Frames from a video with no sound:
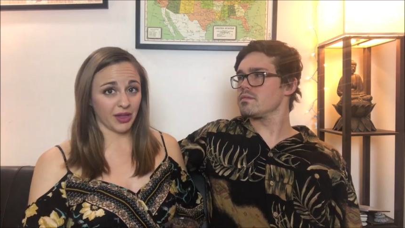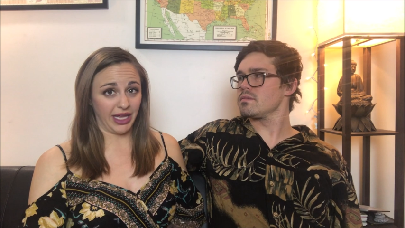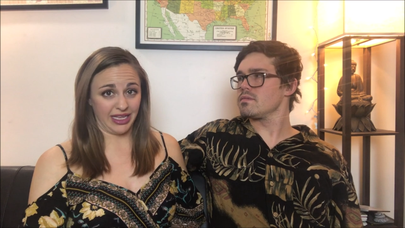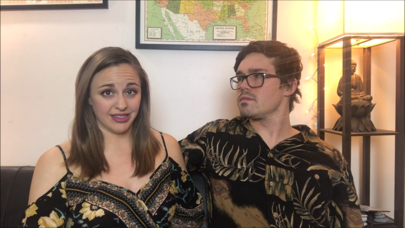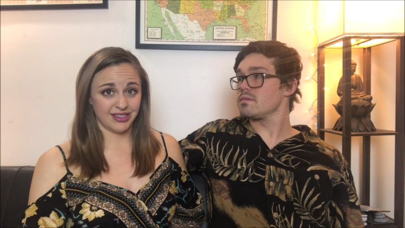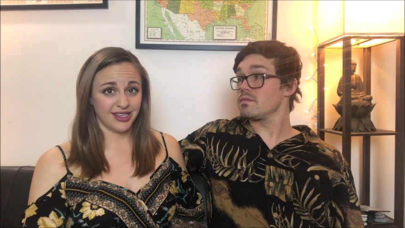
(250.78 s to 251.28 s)

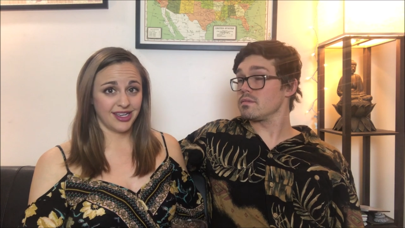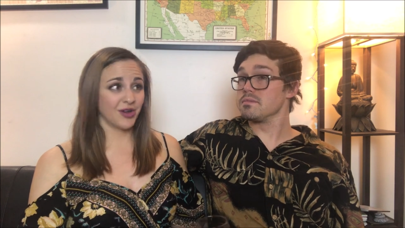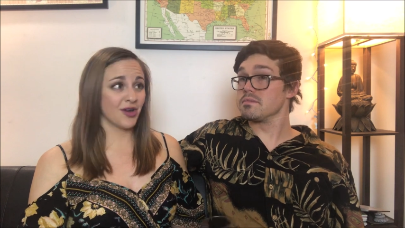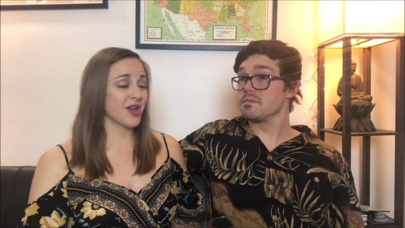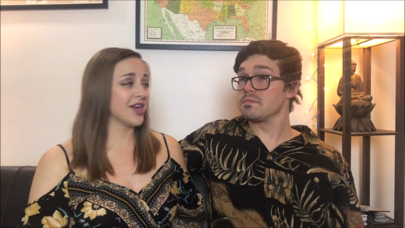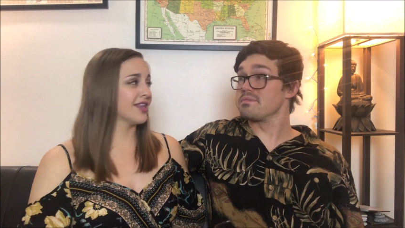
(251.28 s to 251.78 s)
Speaker 1: place. So
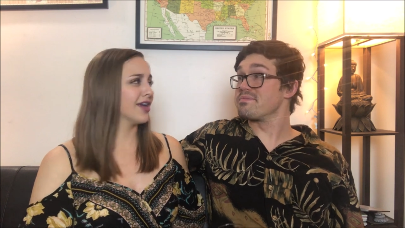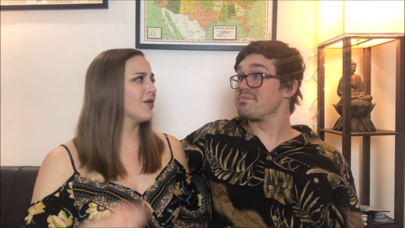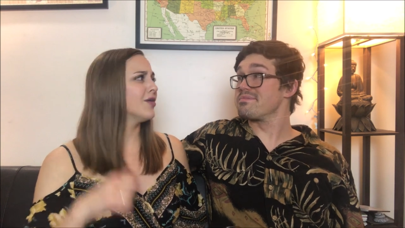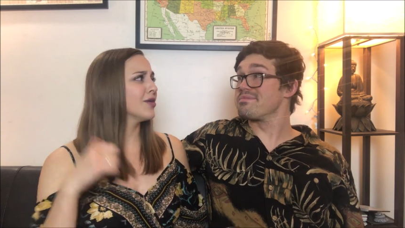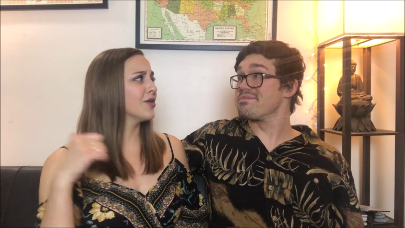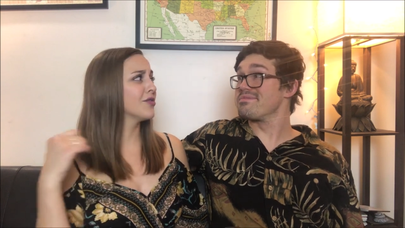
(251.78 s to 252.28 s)
you're not like, oh,
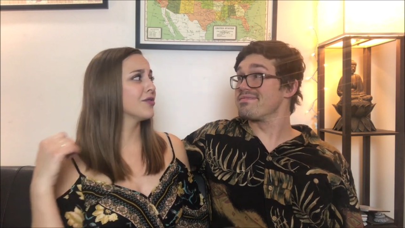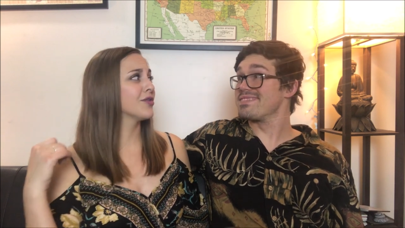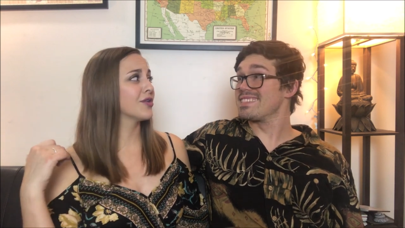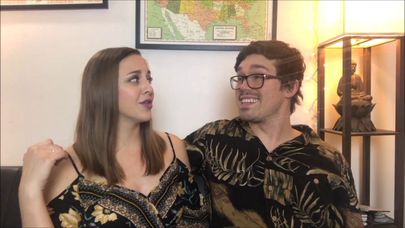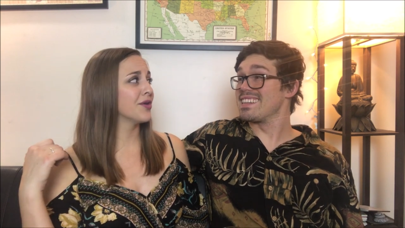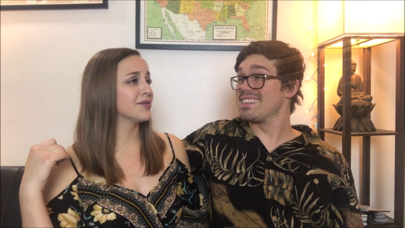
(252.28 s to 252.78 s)
I'll go through
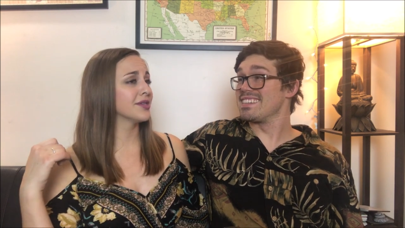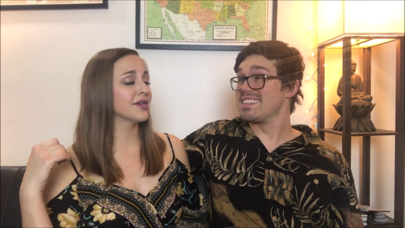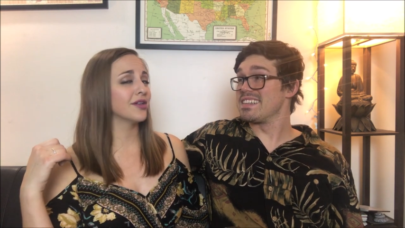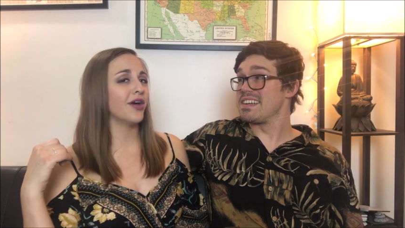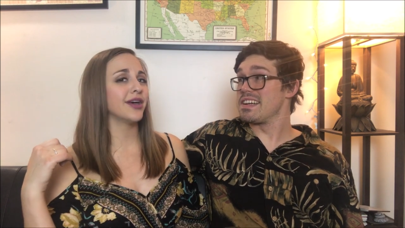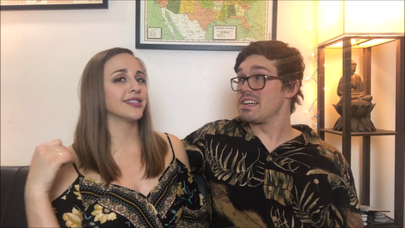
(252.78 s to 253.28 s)
the clothes in the
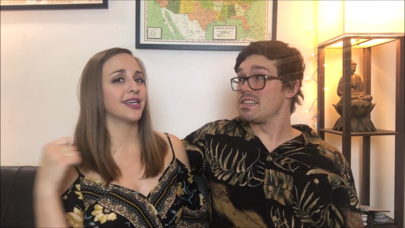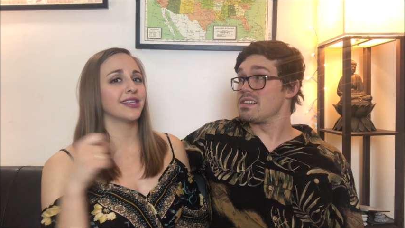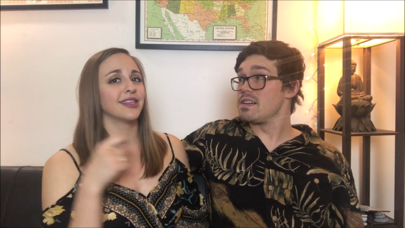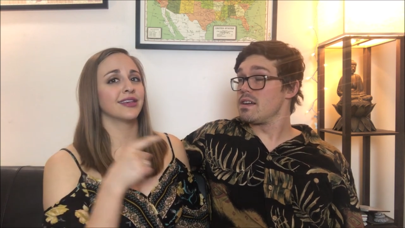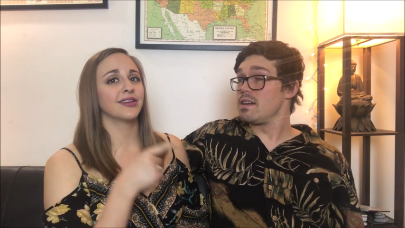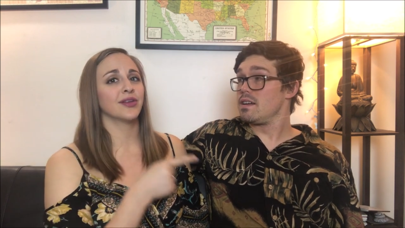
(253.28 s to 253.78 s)
closet and
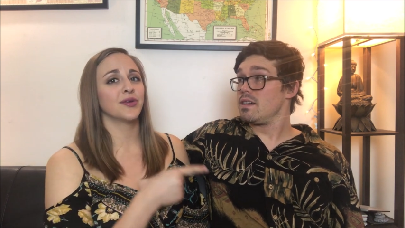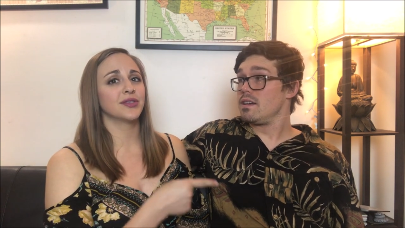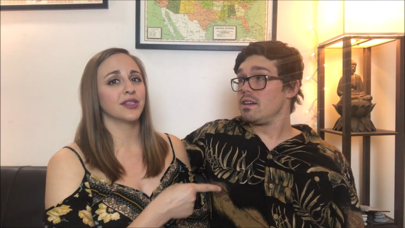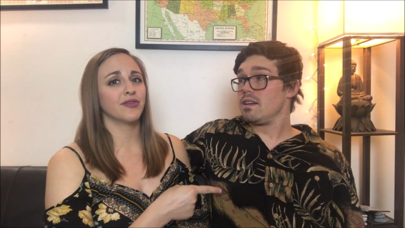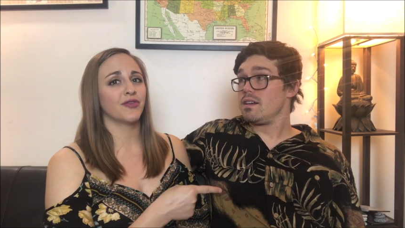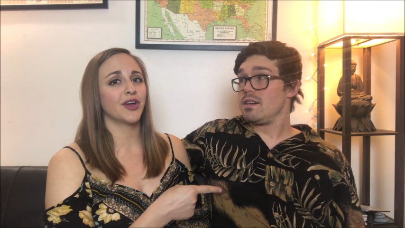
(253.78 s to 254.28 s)
then the clothes
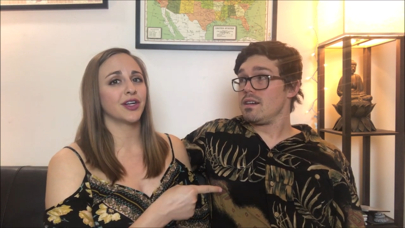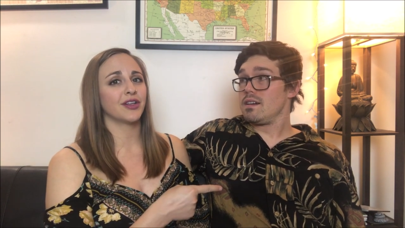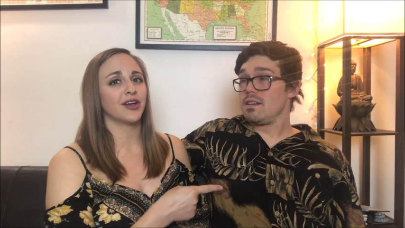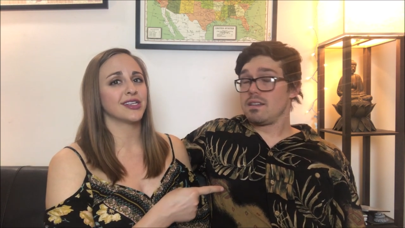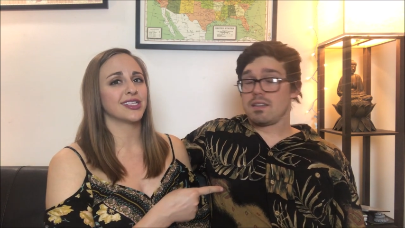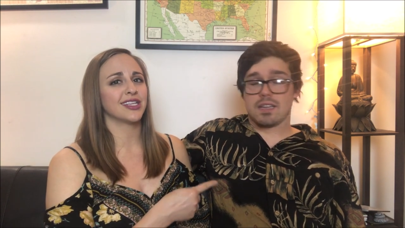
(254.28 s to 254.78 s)
in the front
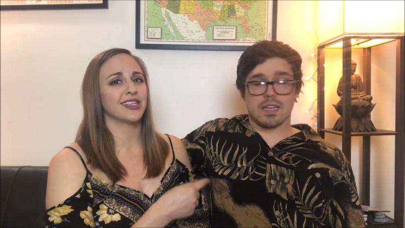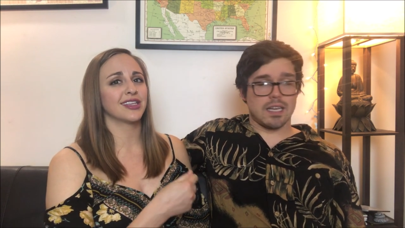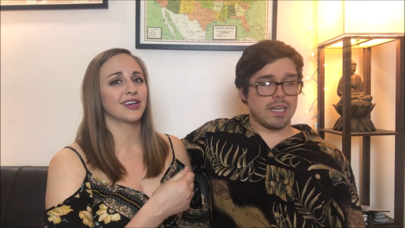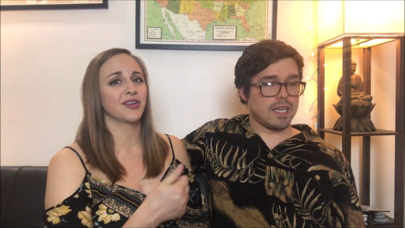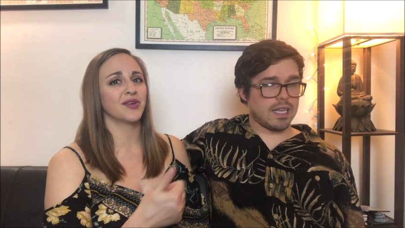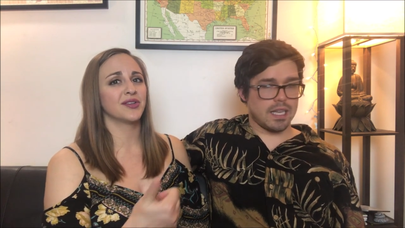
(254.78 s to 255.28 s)
closet and then
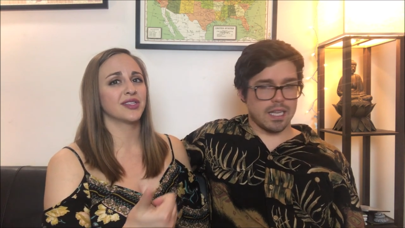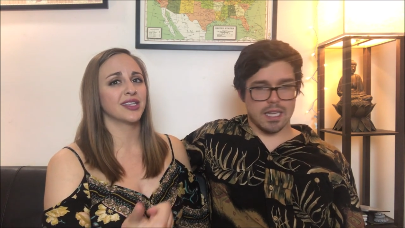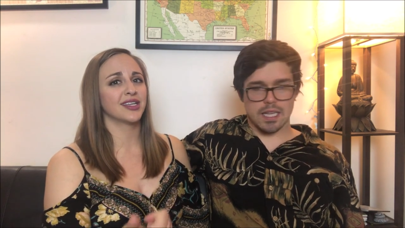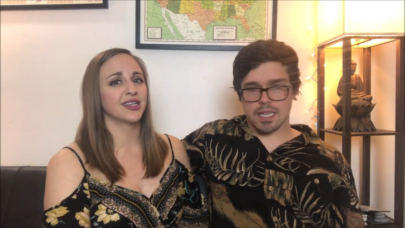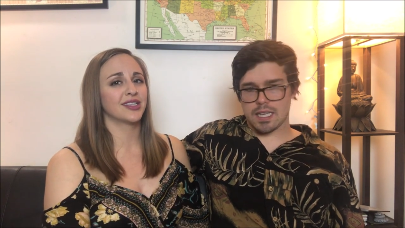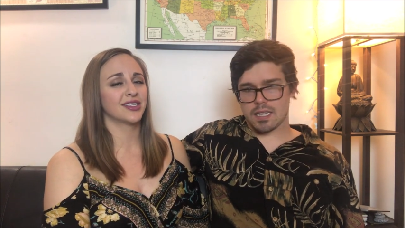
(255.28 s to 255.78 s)
the clothes in
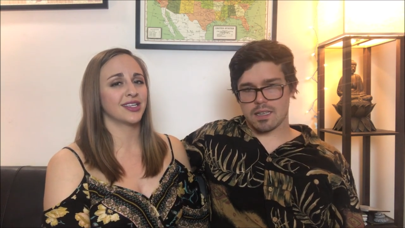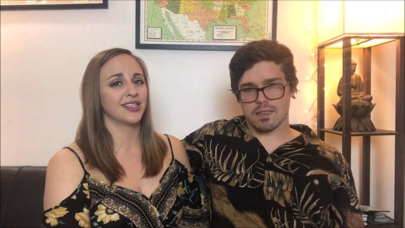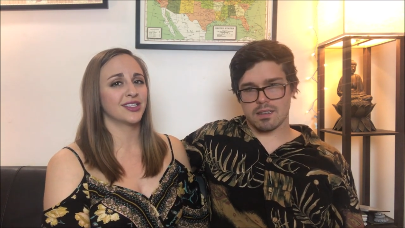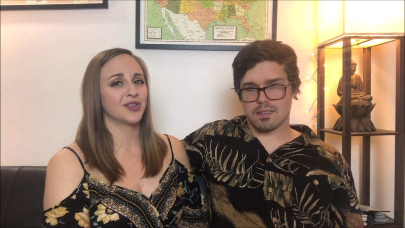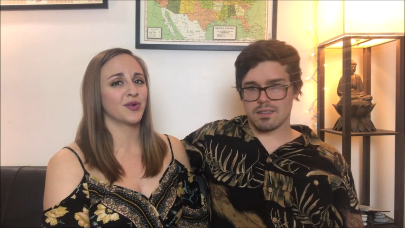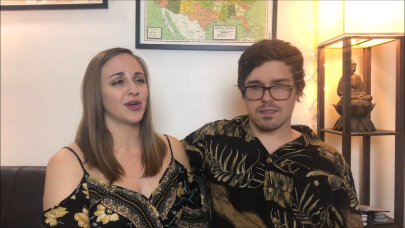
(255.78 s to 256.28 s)
the
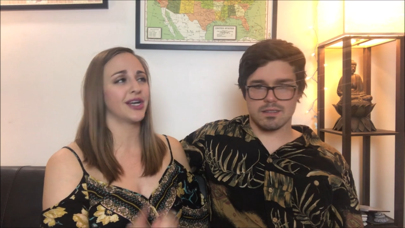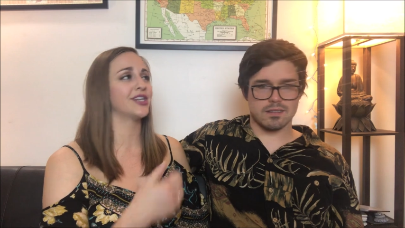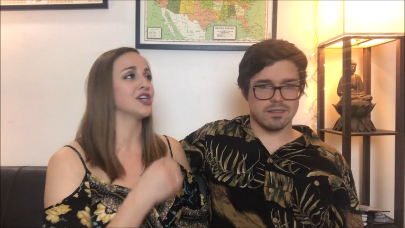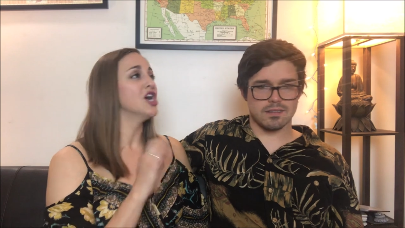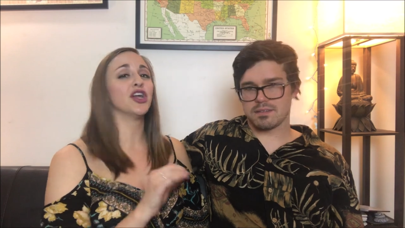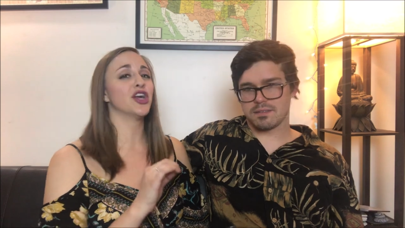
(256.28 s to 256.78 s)
in
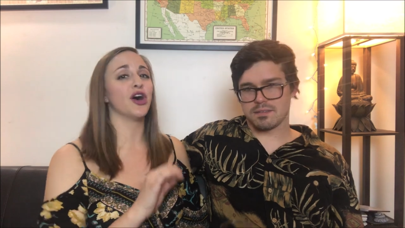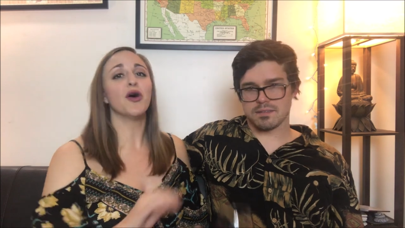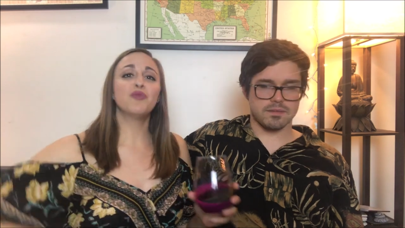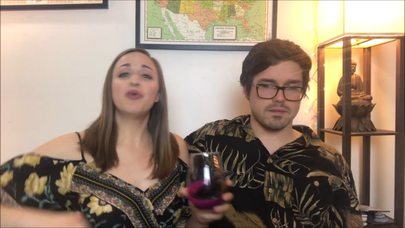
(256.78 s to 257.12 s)
storage. No, no, no.